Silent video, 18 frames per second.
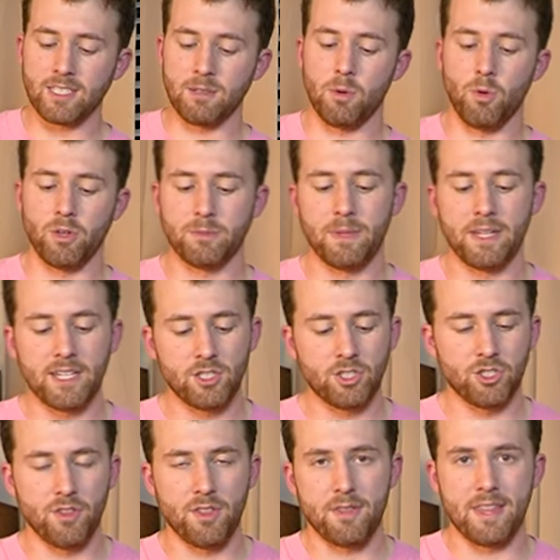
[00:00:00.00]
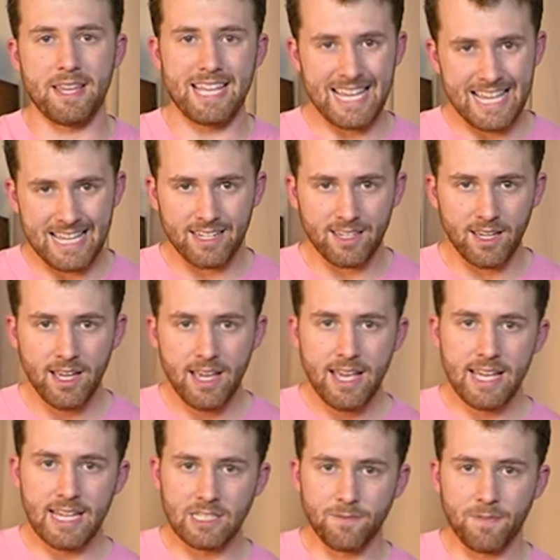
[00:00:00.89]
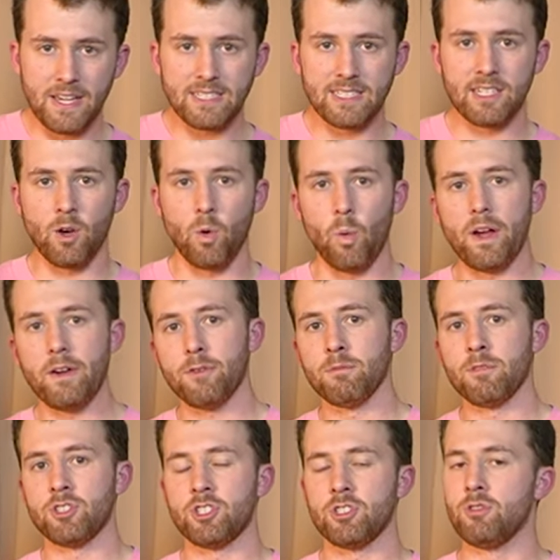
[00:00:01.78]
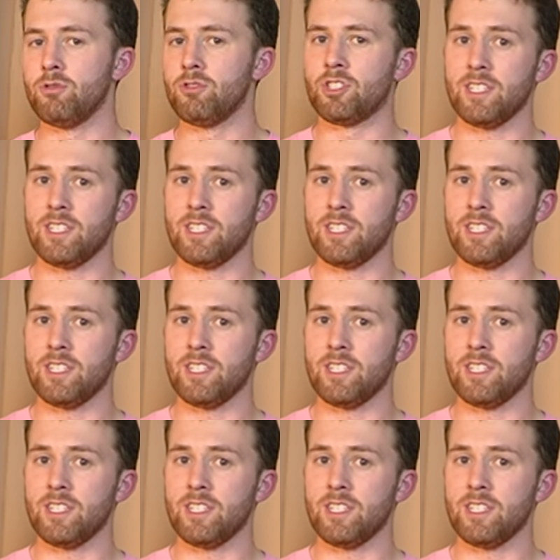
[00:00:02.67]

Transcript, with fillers: I'm always making sure that the ink is facing away from the shoes,